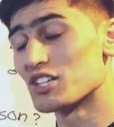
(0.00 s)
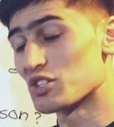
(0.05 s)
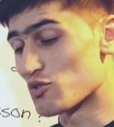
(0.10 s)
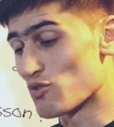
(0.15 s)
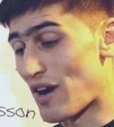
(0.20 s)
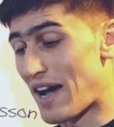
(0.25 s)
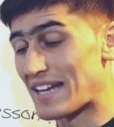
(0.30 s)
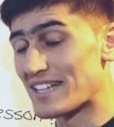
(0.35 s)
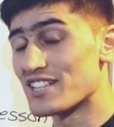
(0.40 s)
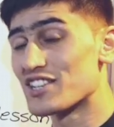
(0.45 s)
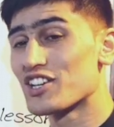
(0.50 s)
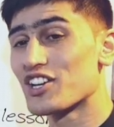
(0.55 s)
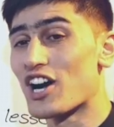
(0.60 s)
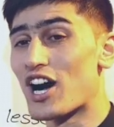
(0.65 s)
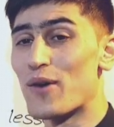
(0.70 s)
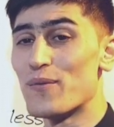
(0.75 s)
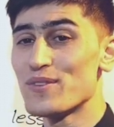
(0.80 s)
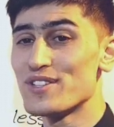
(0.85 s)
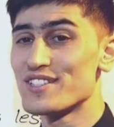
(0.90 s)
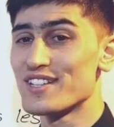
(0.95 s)
Write in the
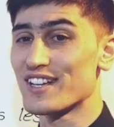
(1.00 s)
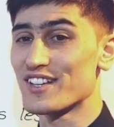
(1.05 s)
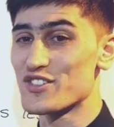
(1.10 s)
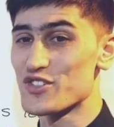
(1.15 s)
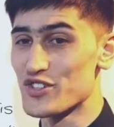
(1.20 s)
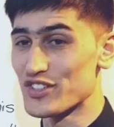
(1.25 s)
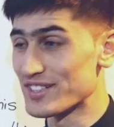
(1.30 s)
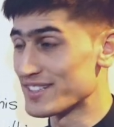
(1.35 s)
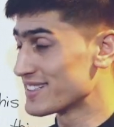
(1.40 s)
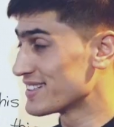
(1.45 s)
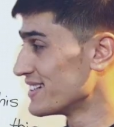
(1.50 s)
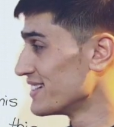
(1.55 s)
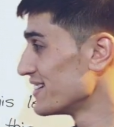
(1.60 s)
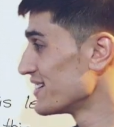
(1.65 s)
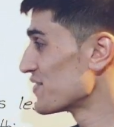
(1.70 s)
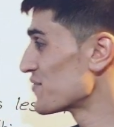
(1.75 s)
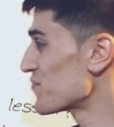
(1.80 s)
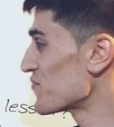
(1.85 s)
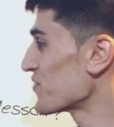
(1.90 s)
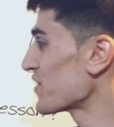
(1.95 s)
comment section.
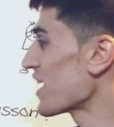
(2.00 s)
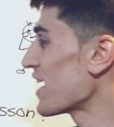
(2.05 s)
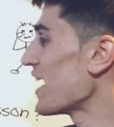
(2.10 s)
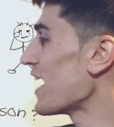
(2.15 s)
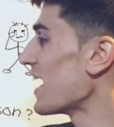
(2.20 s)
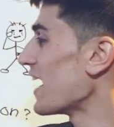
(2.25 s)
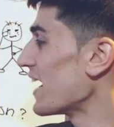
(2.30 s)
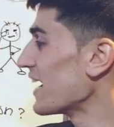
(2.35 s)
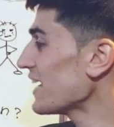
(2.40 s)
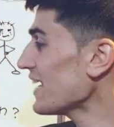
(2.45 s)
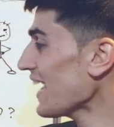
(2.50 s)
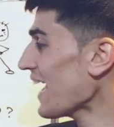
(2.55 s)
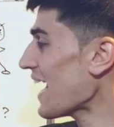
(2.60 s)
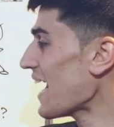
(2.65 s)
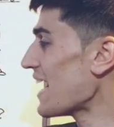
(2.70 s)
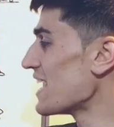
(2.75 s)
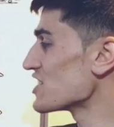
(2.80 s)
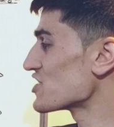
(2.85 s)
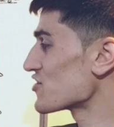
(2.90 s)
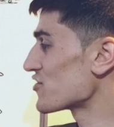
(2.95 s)
He
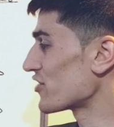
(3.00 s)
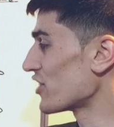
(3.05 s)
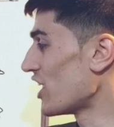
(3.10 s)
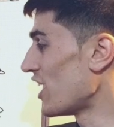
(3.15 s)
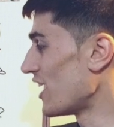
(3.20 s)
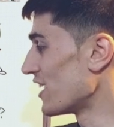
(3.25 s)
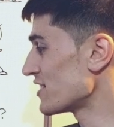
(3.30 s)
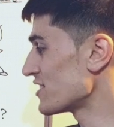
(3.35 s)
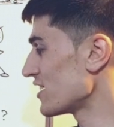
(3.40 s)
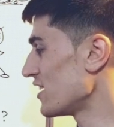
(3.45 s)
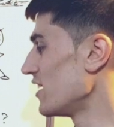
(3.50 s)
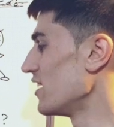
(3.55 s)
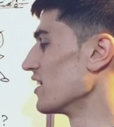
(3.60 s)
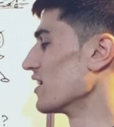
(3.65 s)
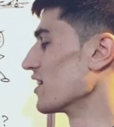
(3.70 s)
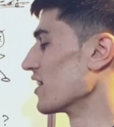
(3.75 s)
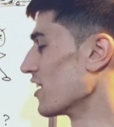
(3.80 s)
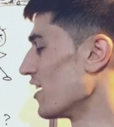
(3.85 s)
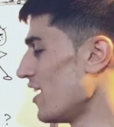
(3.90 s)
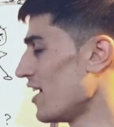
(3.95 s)
has thought a
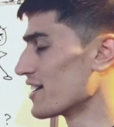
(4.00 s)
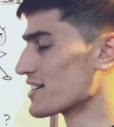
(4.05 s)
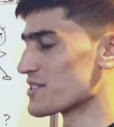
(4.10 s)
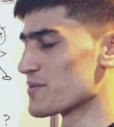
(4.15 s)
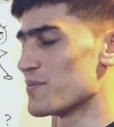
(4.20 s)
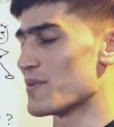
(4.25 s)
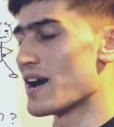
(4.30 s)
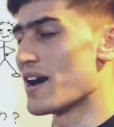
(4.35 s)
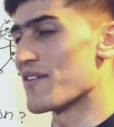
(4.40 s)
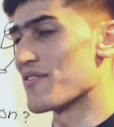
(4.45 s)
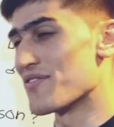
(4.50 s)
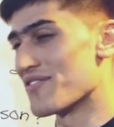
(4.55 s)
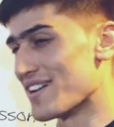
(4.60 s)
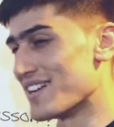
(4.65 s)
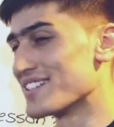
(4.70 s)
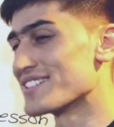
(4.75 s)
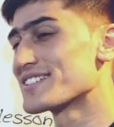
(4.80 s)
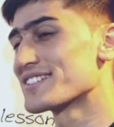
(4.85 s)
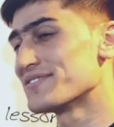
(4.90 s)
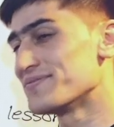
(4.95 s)
lot about
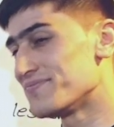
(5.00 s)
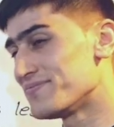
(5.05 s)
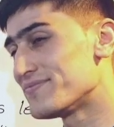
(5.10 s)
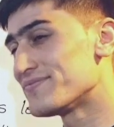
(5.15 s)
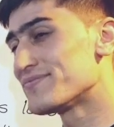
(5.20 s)
this.